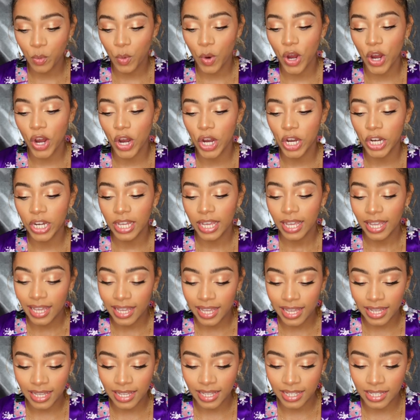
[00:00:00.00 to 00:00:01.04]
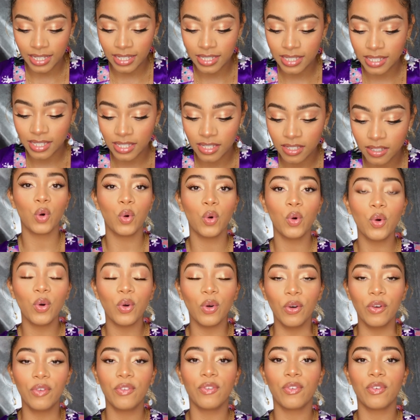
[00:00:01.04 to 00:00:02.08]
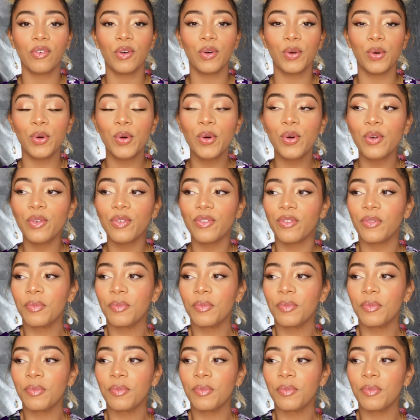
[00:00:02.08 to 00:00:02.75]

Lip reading: word is oof. Oof